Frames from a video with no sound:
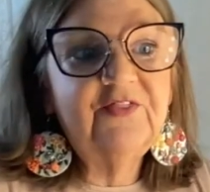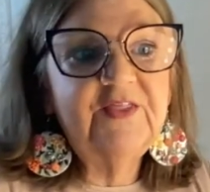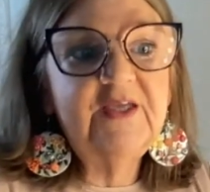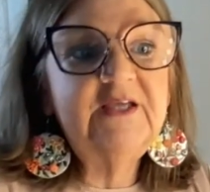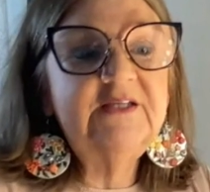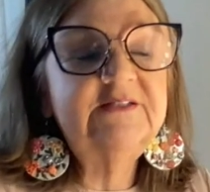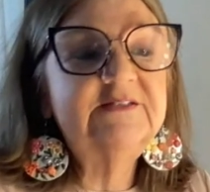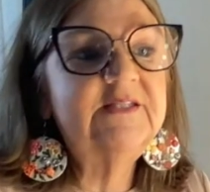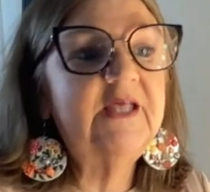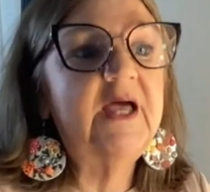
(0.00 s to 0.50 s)

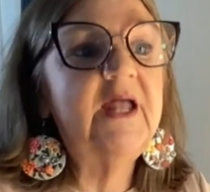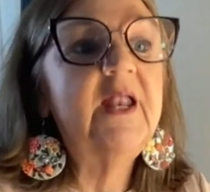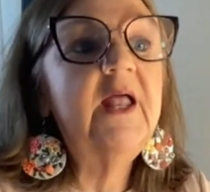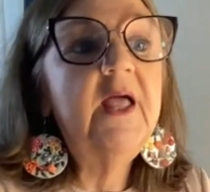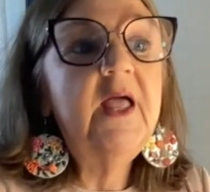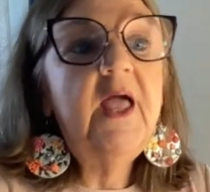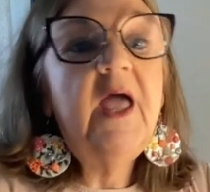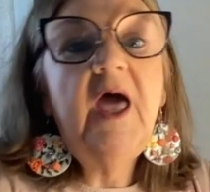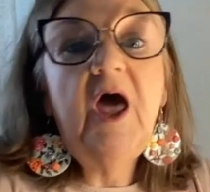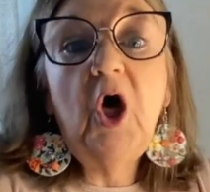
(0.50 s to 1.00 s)
things that
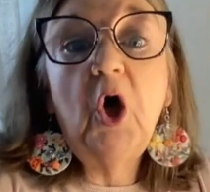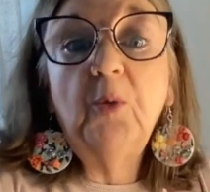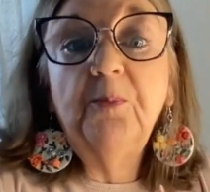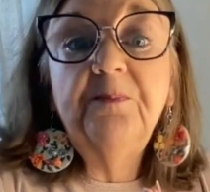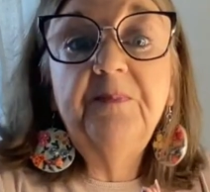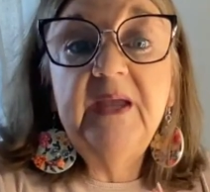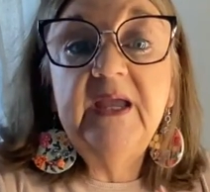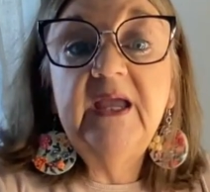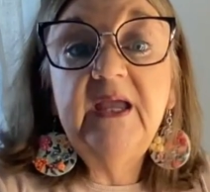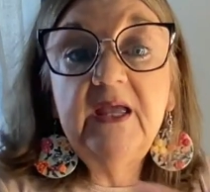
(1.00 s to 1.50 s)
help
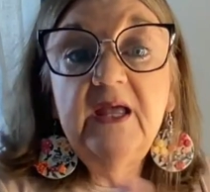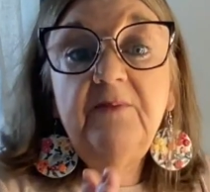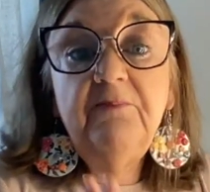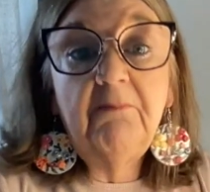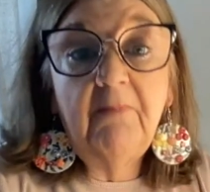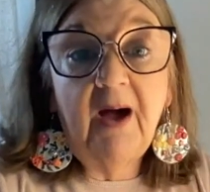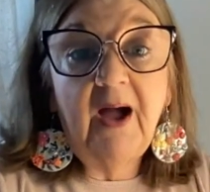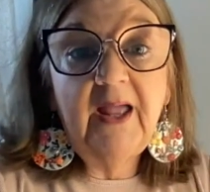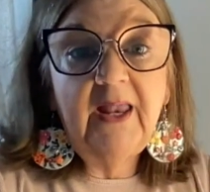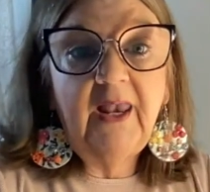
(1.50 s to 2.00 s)
me in
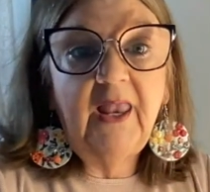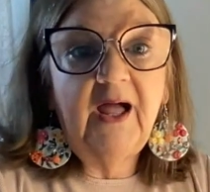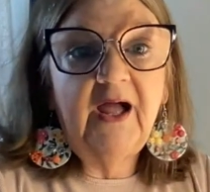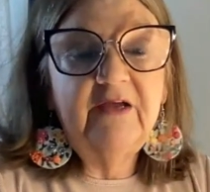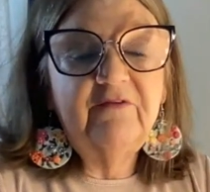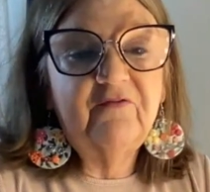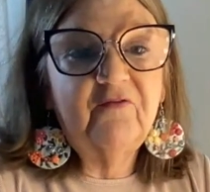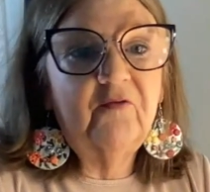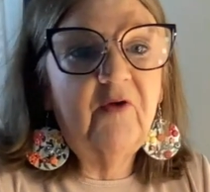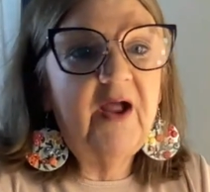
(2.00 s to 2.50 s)
my
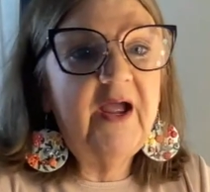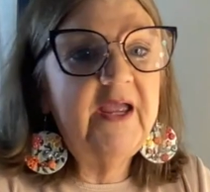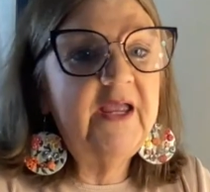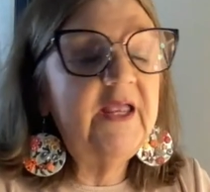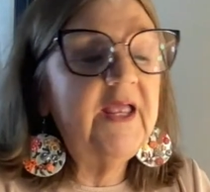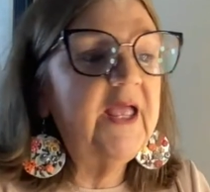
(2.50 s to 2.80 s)
life, right?